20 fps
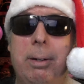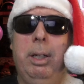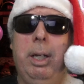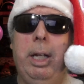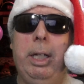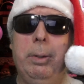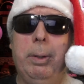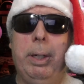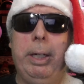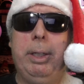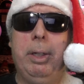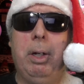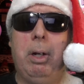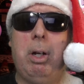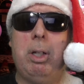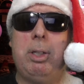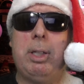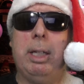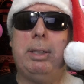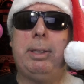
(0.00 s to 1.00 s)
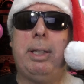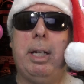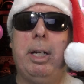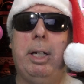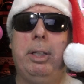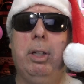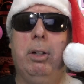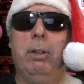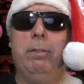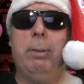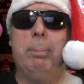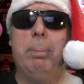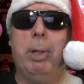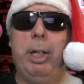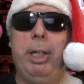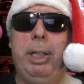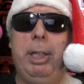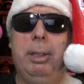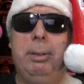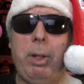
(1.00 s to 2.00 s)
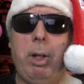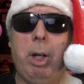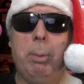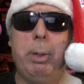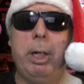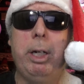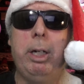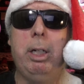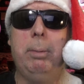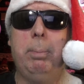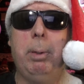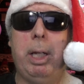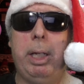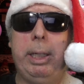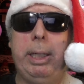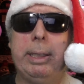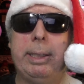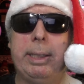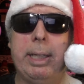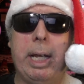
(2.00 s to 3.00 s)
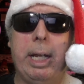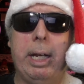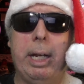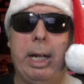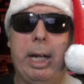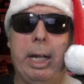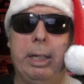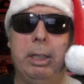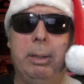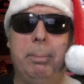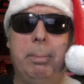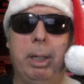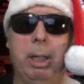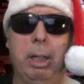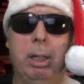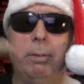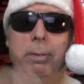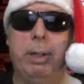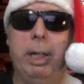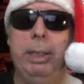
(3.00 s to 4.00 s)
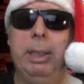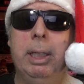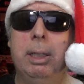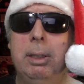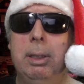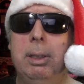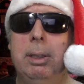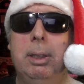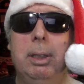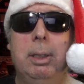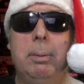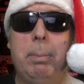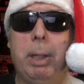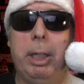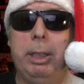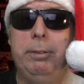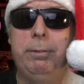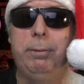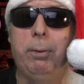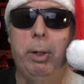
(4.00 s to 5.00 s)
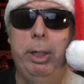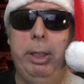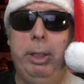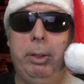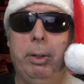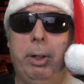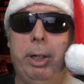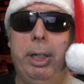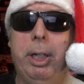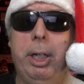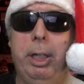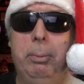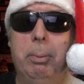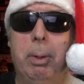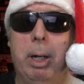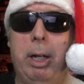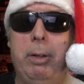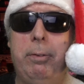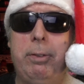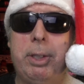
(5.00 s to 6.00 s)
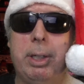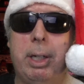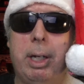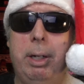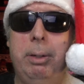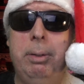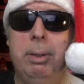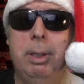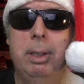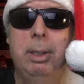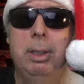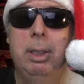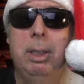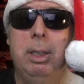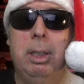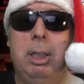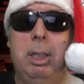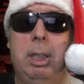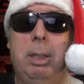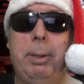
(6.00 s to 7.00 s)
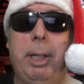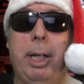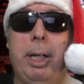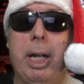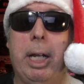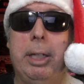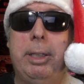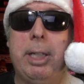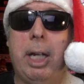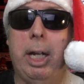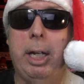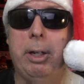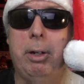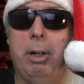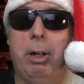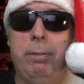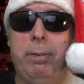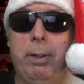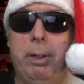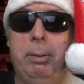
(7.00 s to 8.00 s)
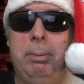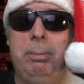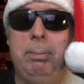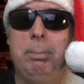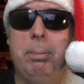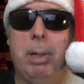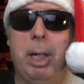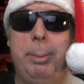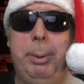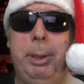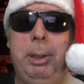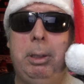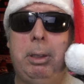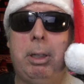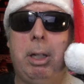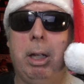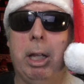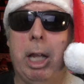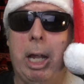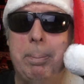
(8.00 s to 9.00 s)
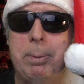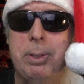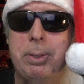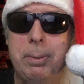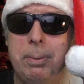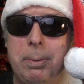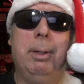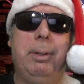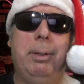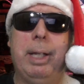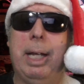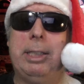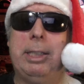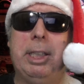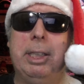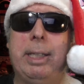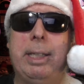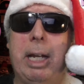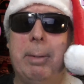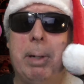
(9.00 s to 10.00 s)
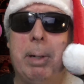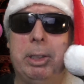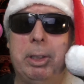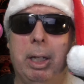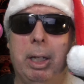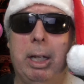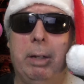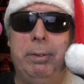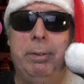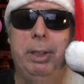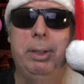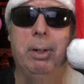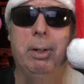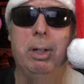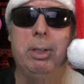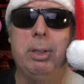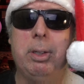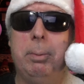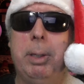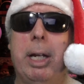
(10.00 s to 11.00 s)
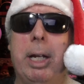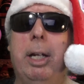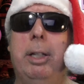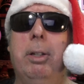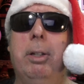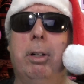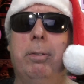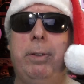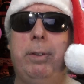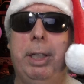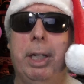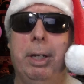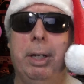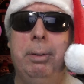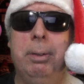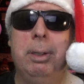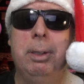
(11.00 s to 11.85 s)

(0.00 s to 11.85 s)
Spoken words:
Anyway guys, that's going to do it for me. I'm wearing a bloody Santa hat in the middle of a bloody 40-degree heat wave, so I'm going to go take it off and maybe collapse. That's just how much I love you guys. I'm going to do it for you.